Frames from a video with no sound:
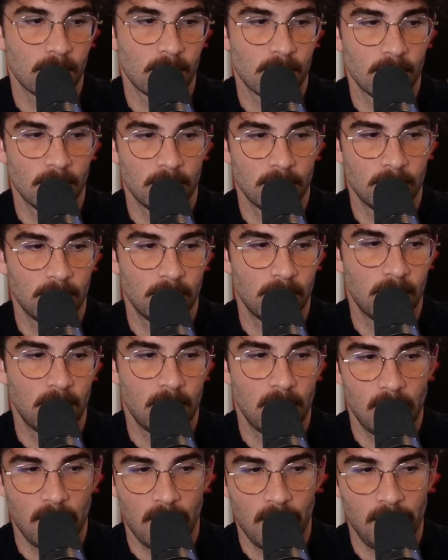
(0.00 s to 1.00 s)

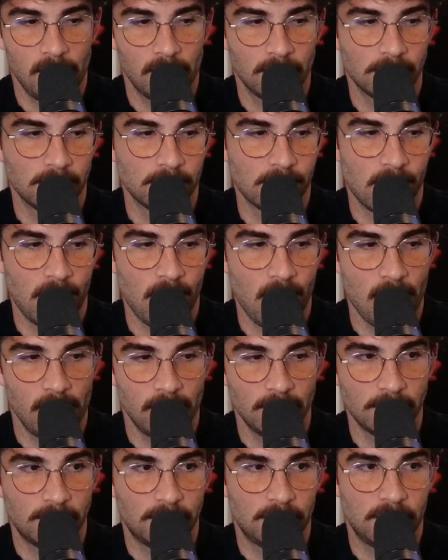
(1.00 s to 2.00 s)

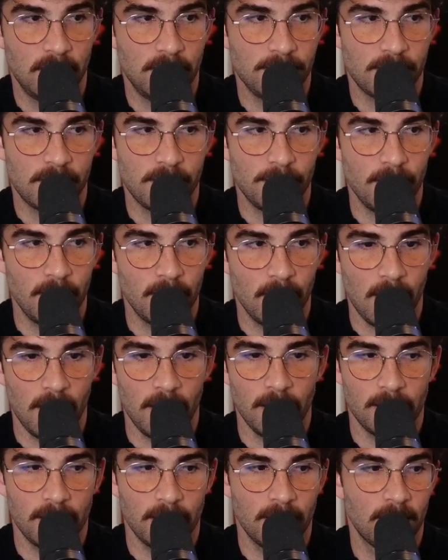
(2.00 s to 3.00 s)
It seems to me
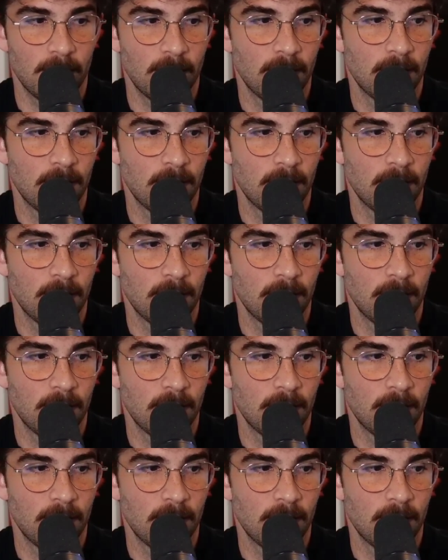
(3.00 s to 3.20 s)
like